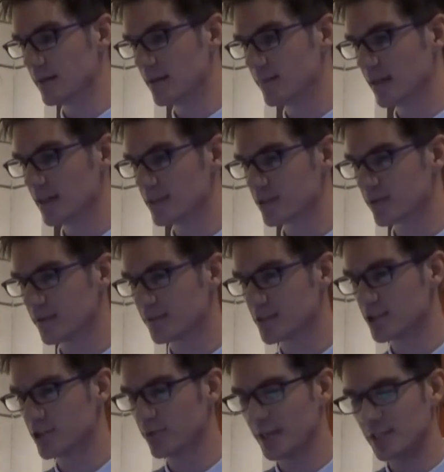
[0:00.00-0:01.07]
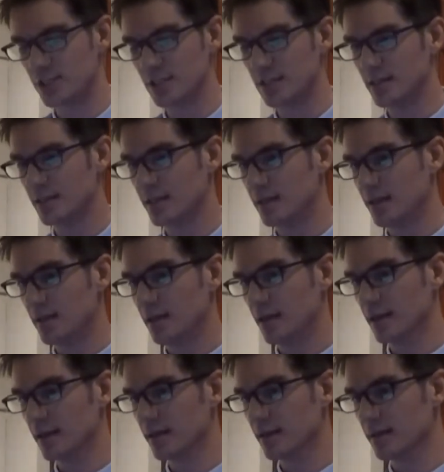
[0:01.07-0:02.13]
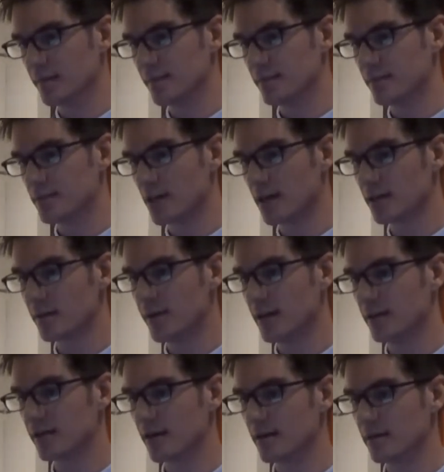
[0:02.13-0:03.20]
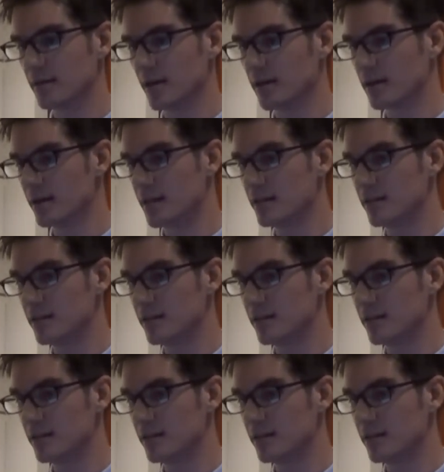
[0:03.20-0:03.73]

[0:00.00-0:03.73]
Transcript: in my sort of situation talk about are